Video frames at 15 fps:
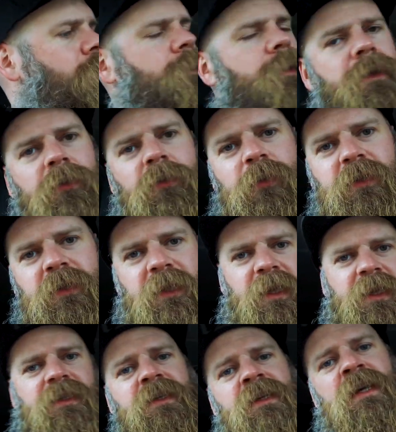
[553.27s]
That Kill Switch
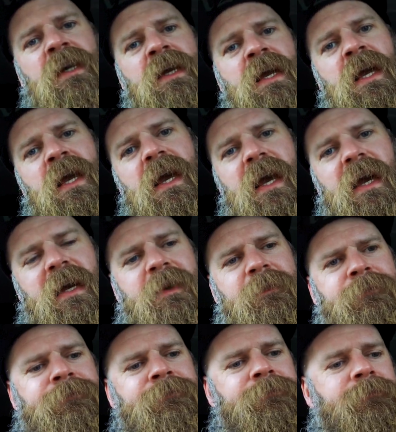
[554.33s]
Engage.
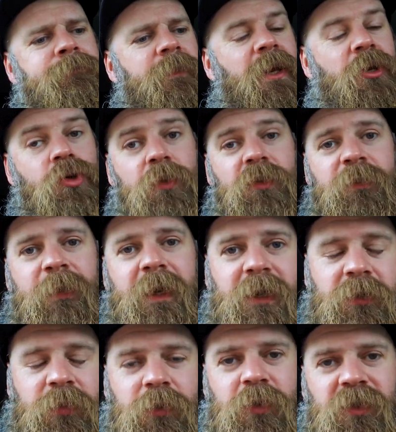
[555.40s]
Um, yeah, shoulders and back,
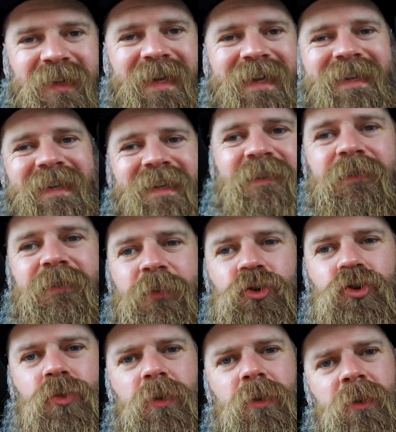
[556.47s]
so it was a good session, felt
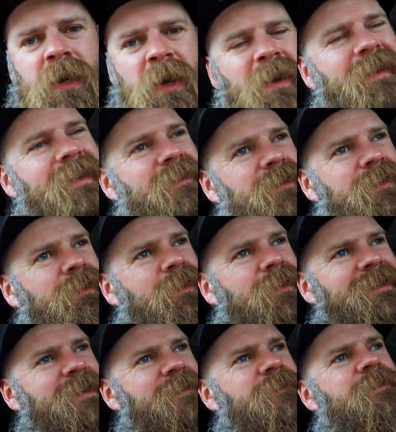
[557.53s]
strong, lifting a lot of
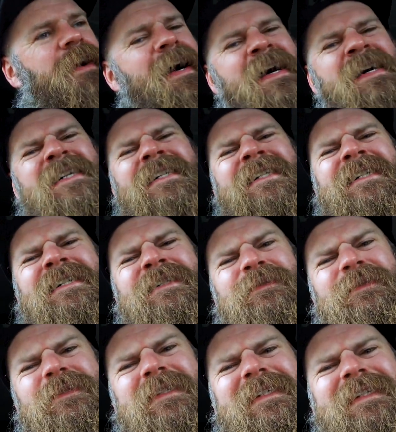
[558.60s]
stuff,
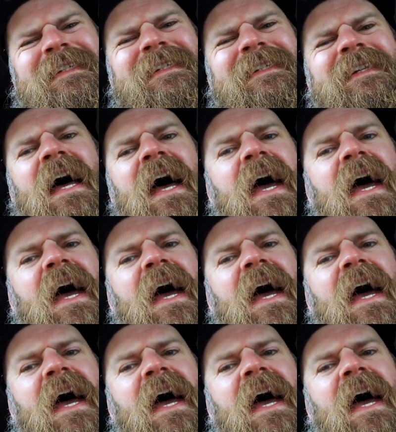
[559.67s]
which is nice.